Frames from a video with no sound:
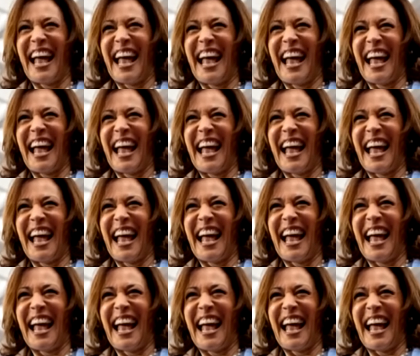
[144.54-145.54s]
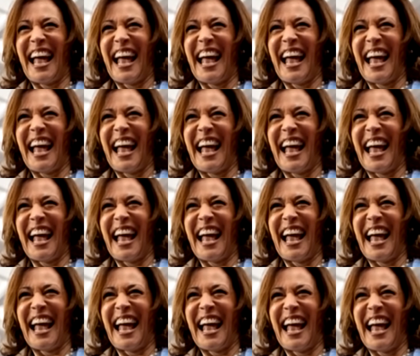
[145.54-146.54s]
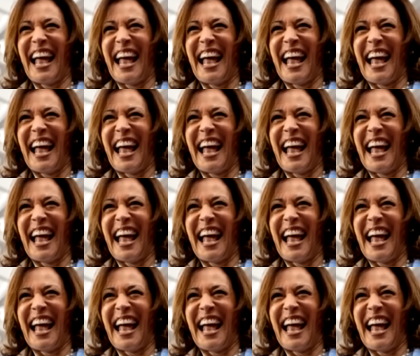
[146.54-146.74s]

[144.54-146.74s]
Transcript: No words are spoken by the person on screen.